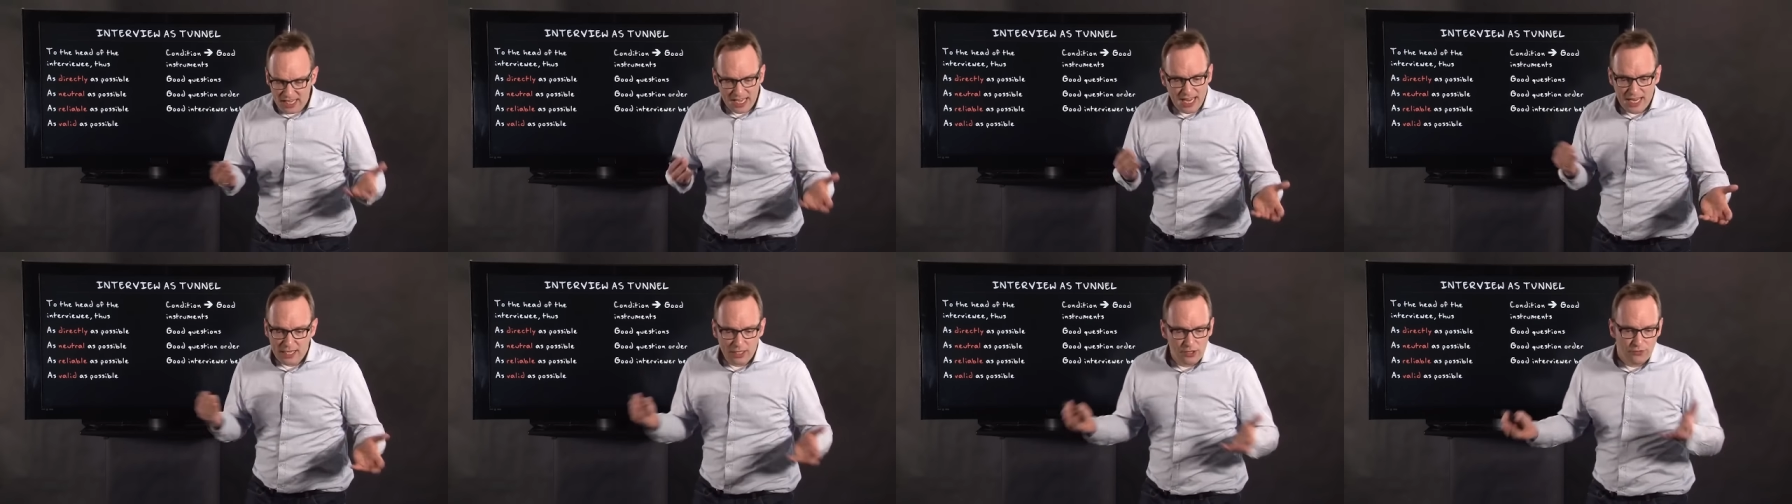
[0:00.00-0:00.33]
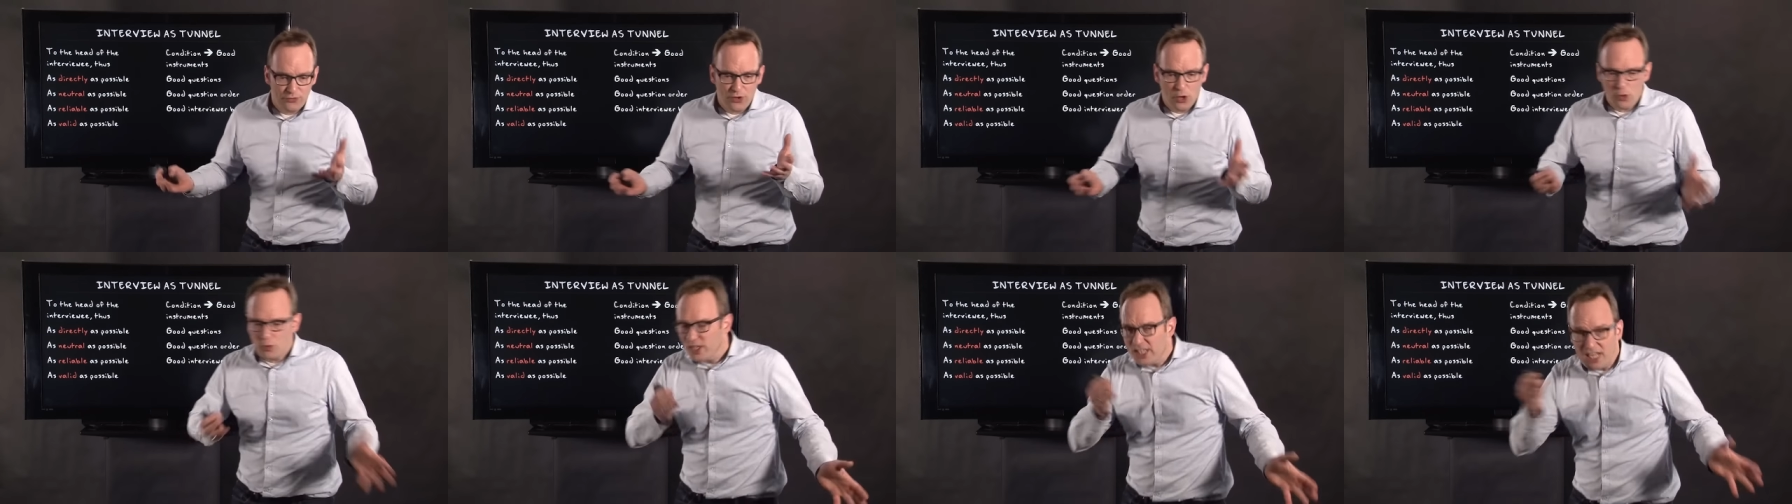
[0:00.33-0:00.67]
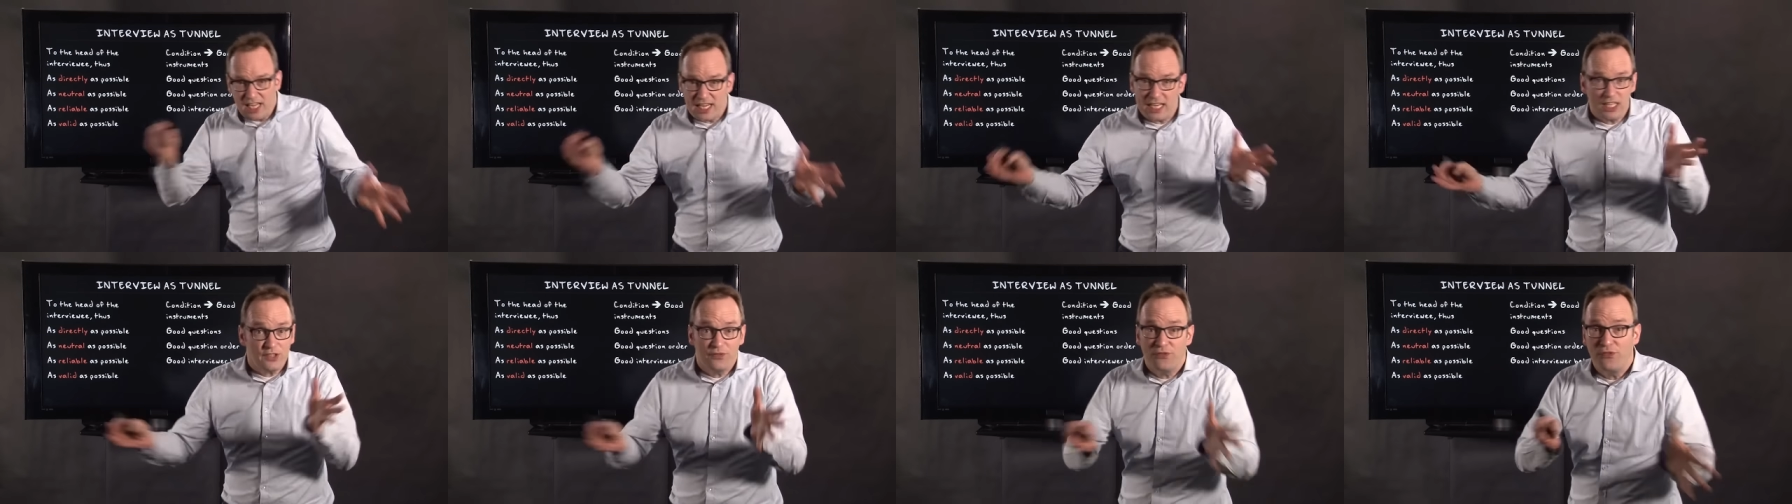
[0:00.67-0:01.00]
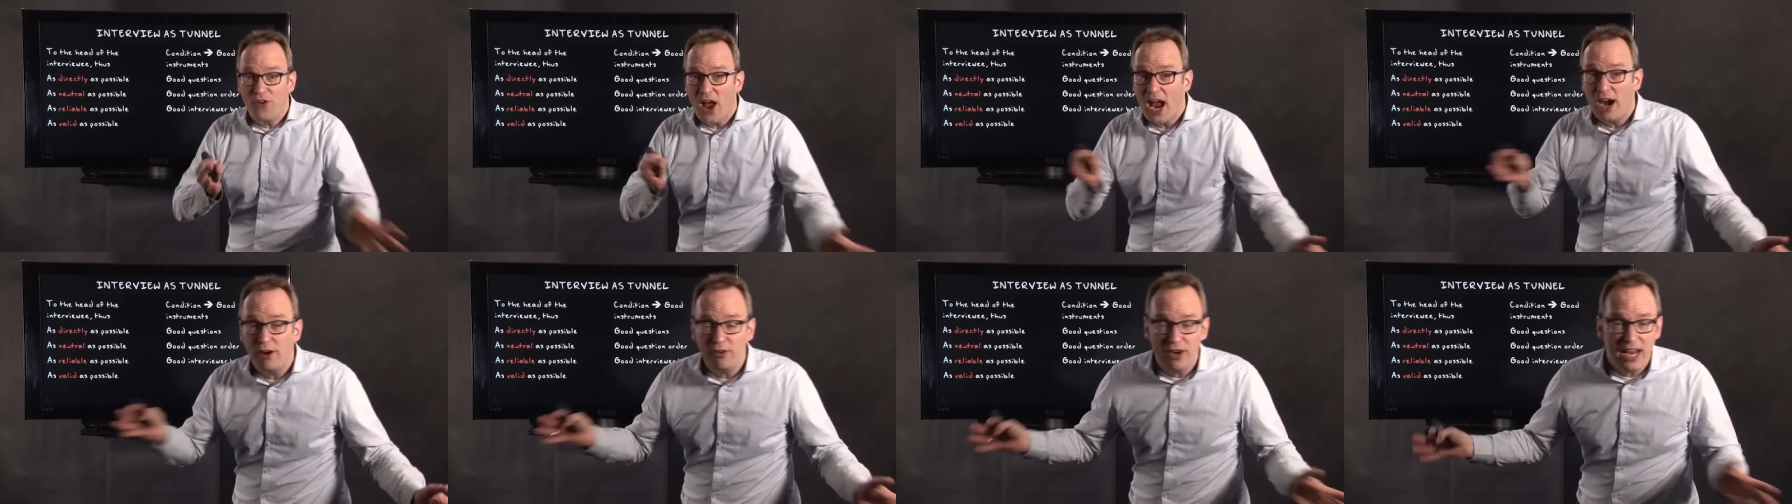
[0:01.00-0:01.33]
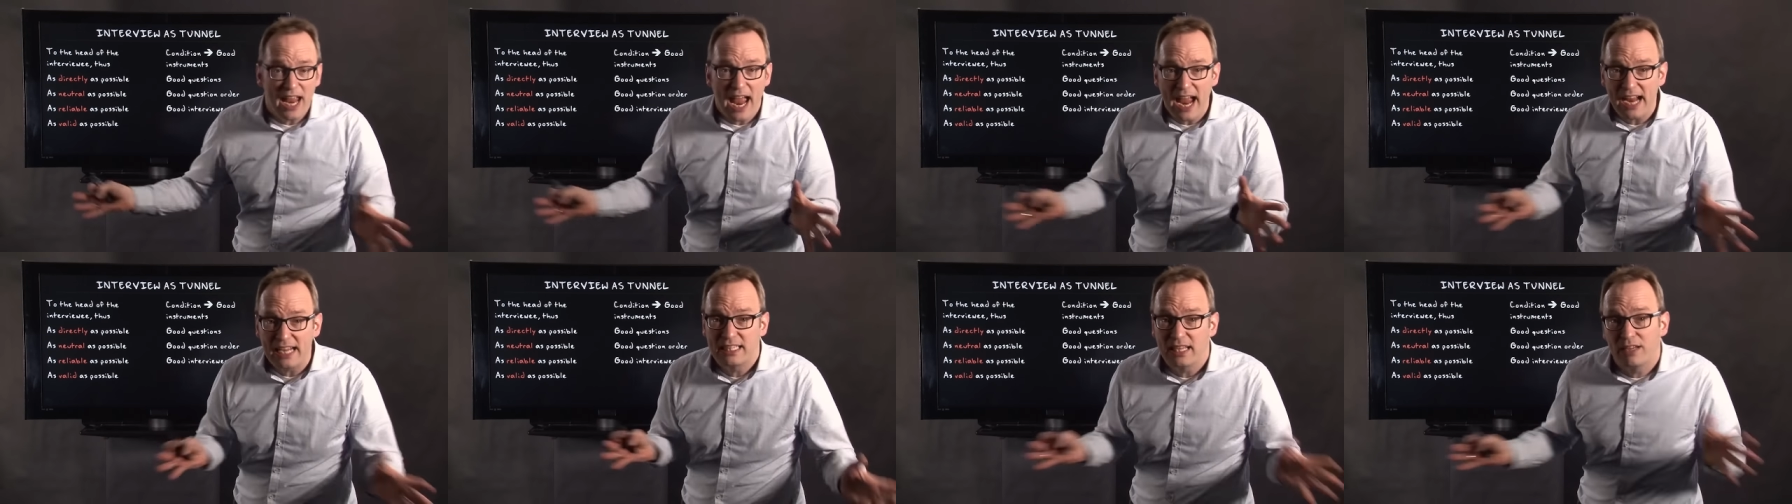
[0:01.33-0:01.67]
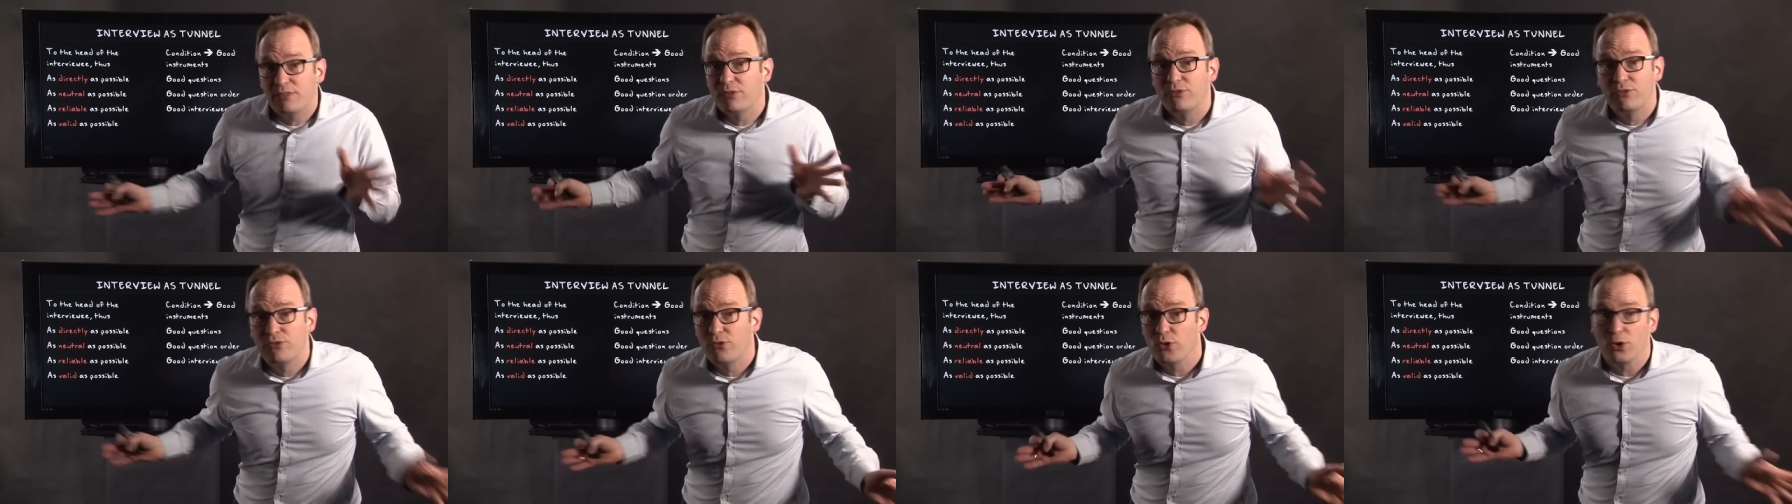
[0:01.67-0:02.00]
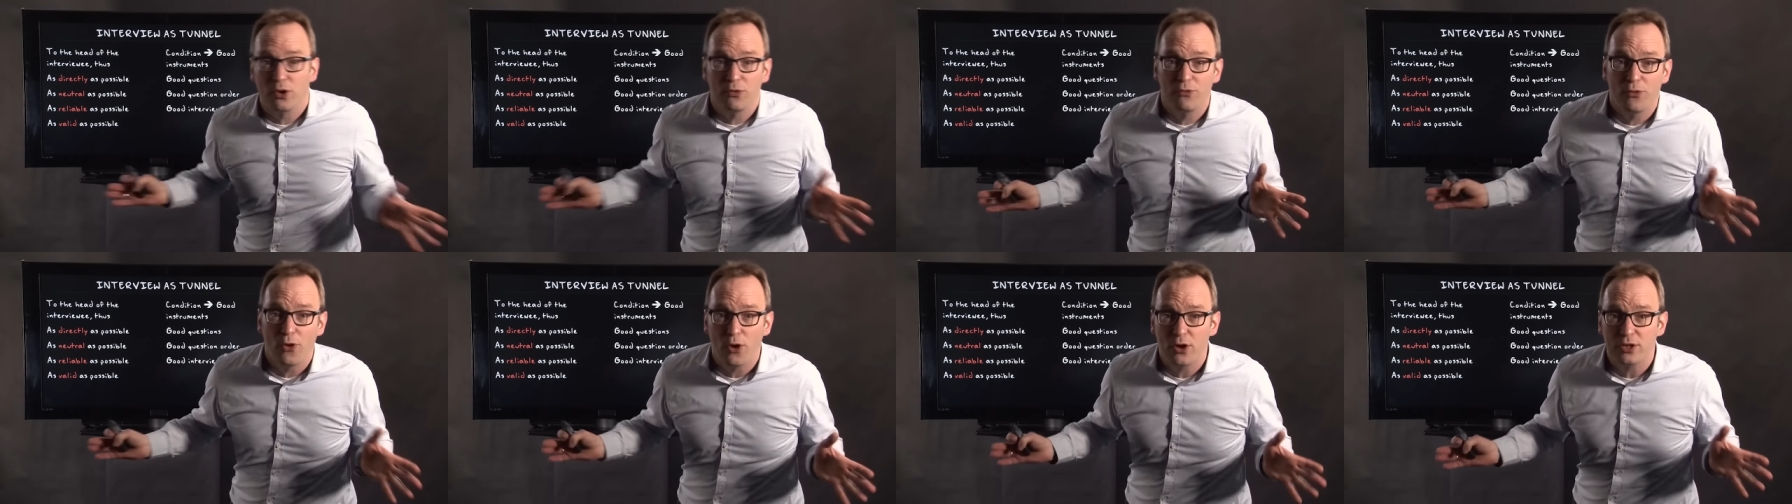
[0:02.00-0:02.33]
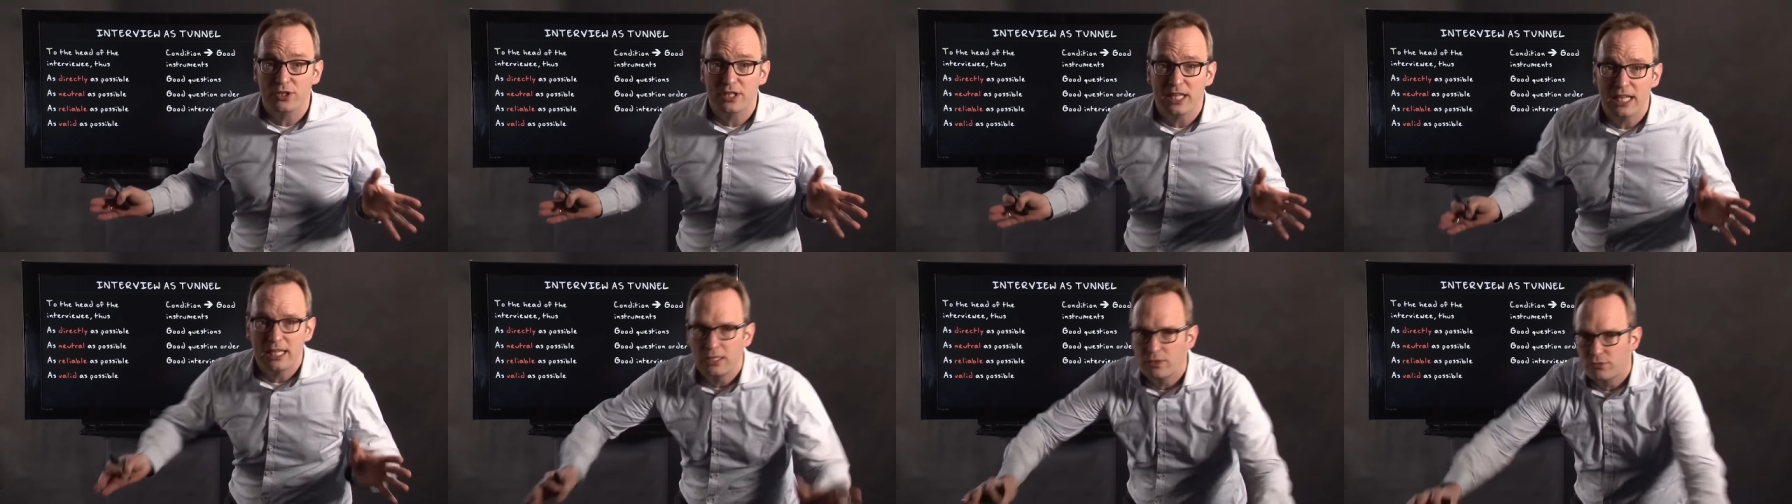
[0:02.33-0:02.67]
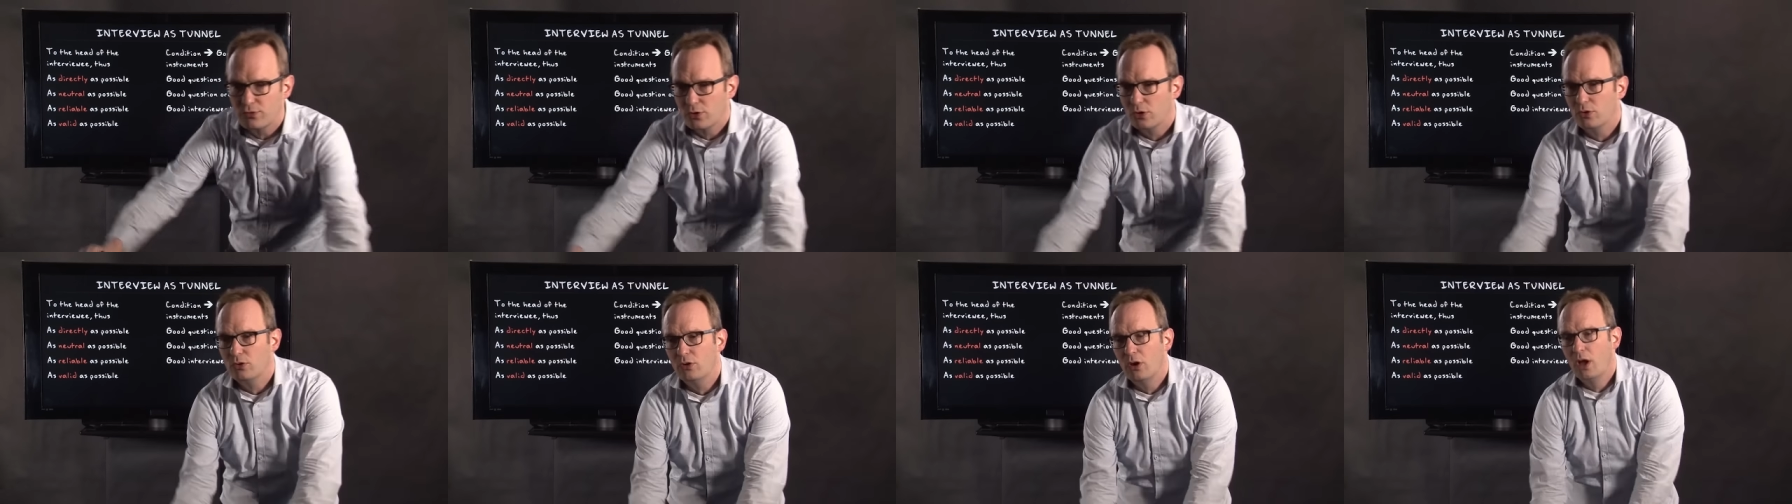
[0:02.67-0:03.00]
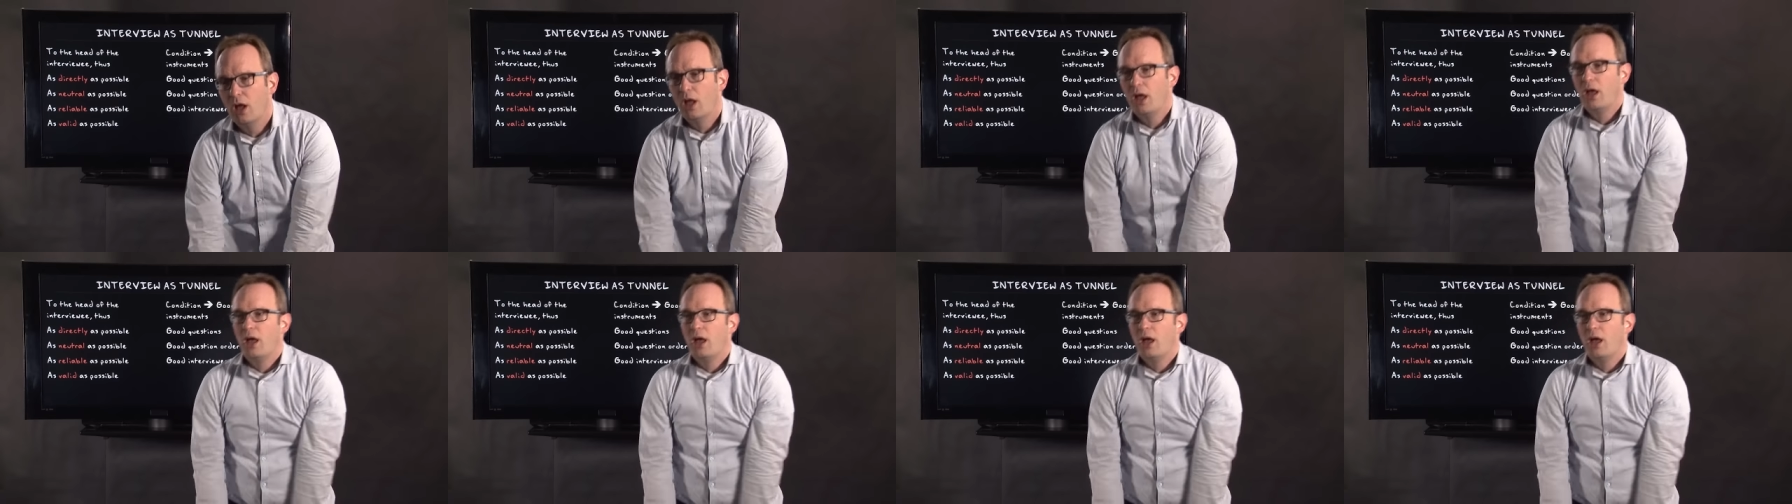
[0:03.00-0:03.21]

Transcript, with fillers: an interviewer that is very active for the first interview